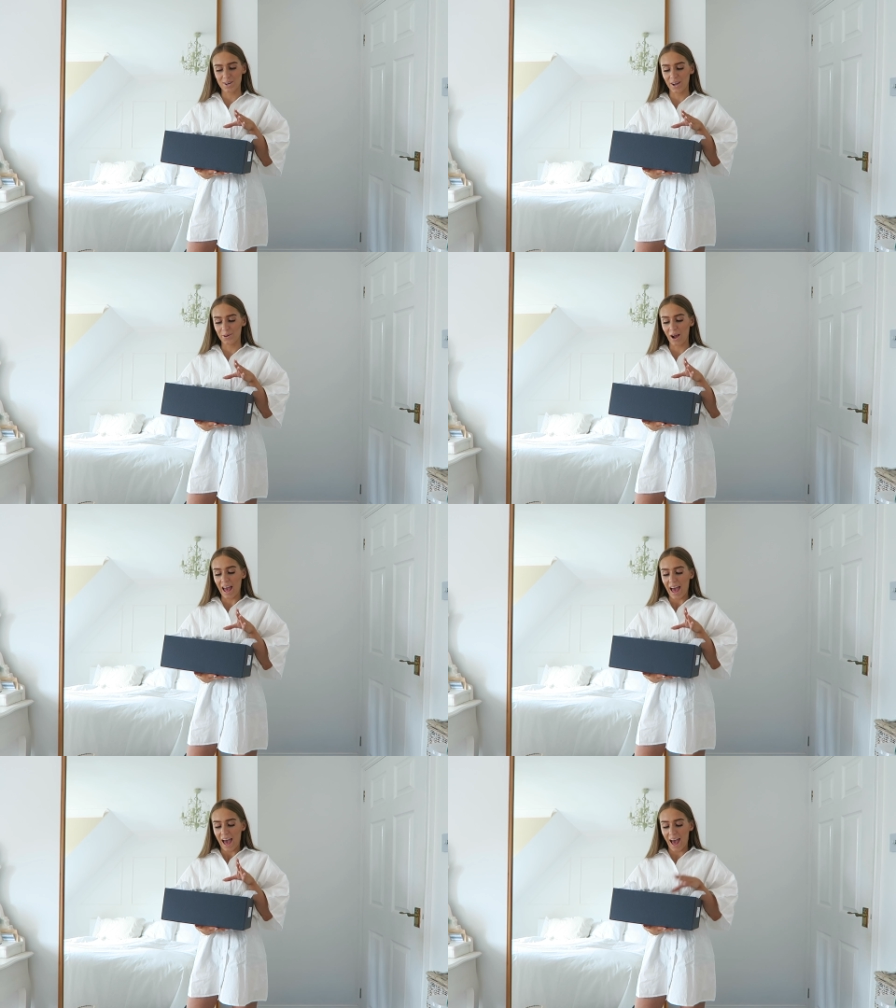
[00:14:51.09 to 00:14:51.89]
style.
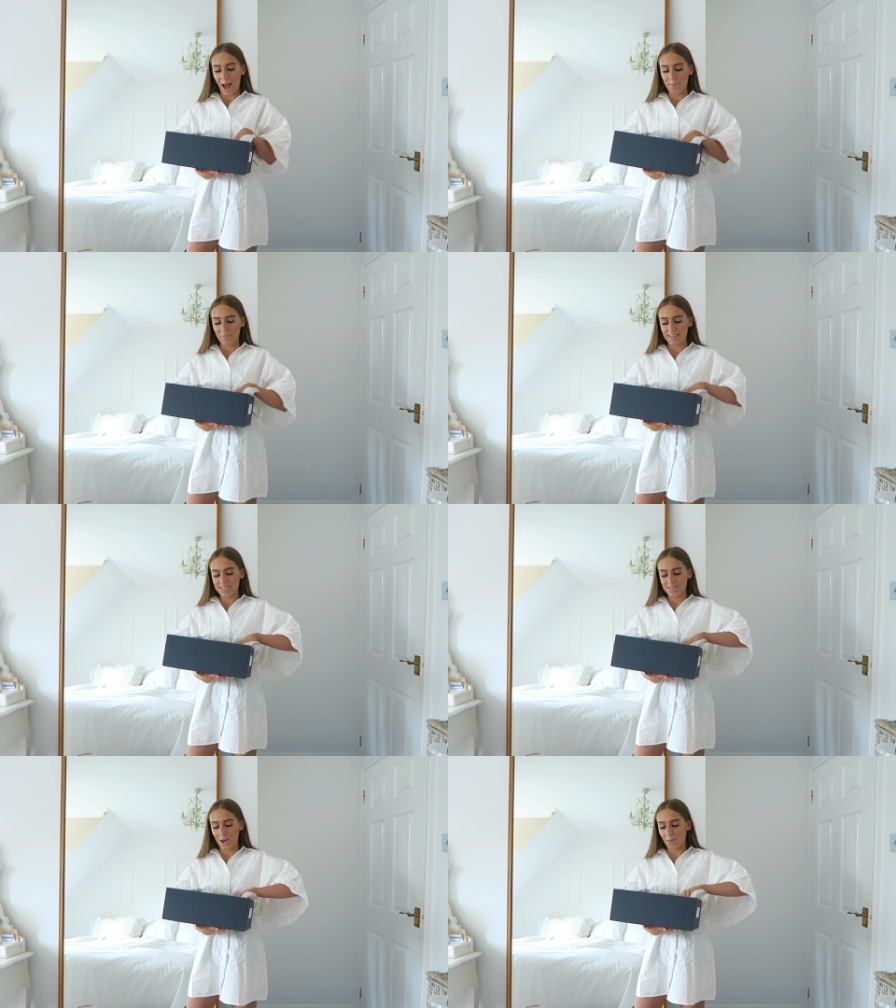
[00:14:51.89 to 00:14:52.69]

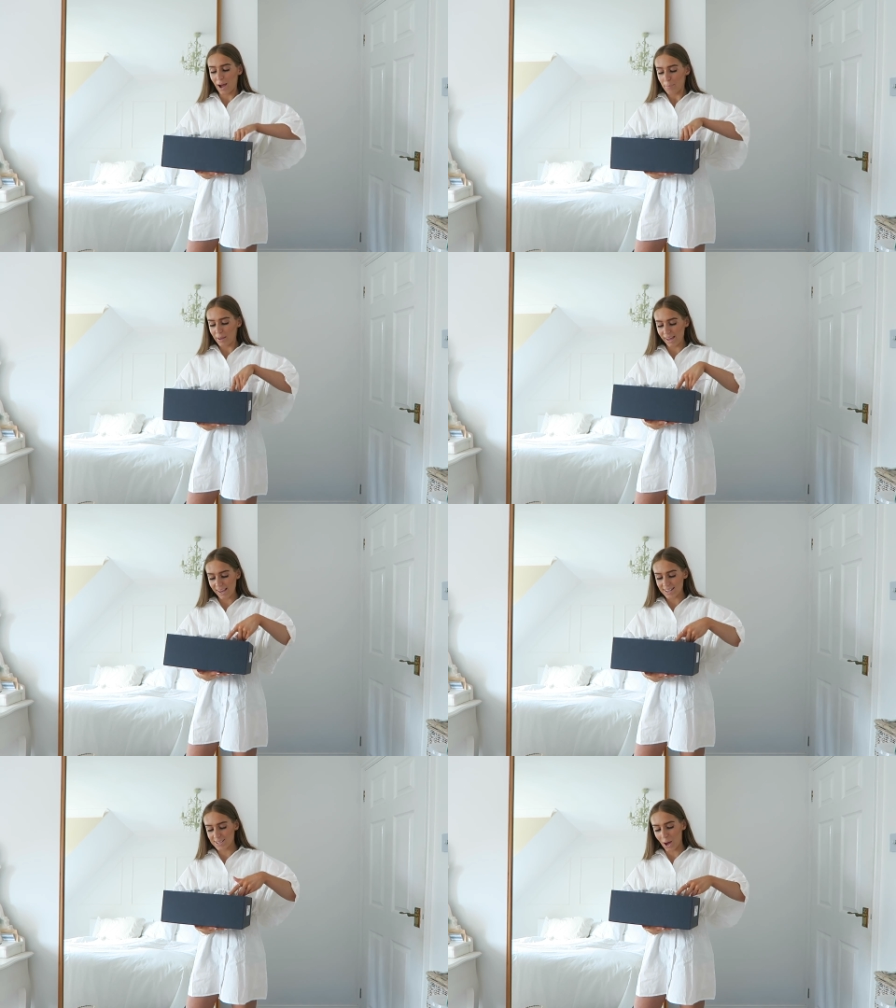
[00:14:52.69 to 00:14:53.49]
So I
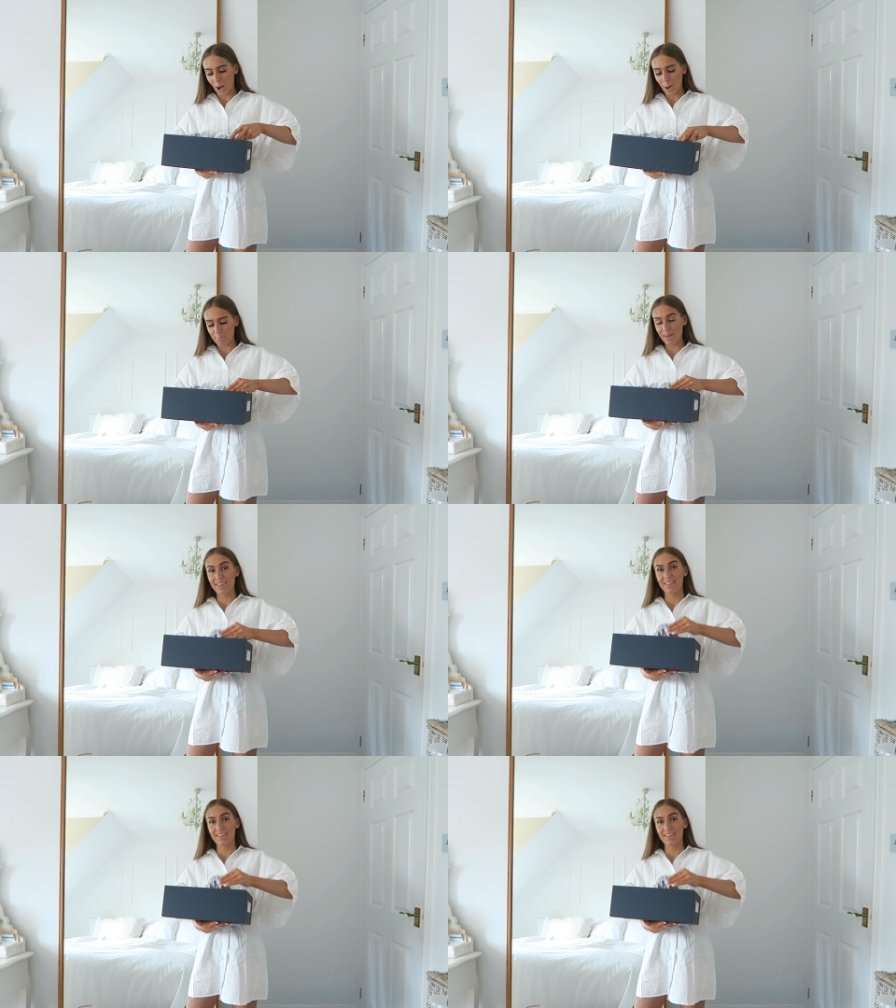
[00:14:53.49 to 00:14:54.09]
picked up